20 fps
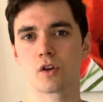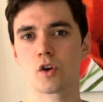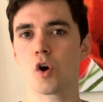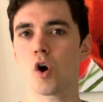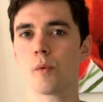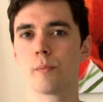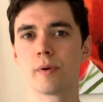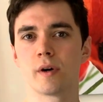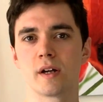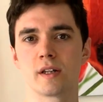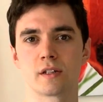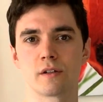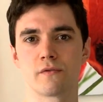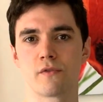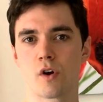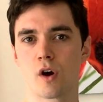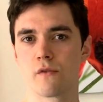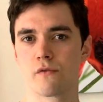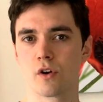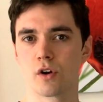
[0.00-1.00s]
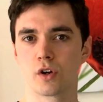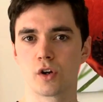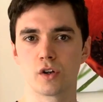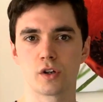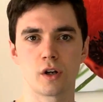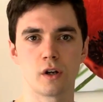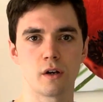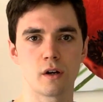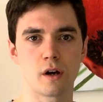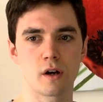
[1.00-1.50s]
Copper is a very, very
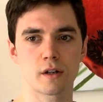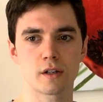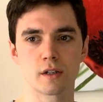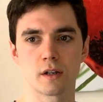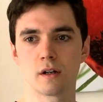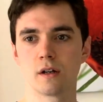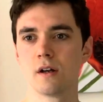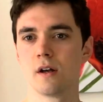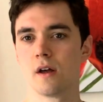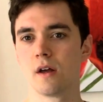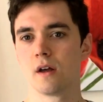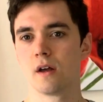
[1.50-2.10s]
good conductor.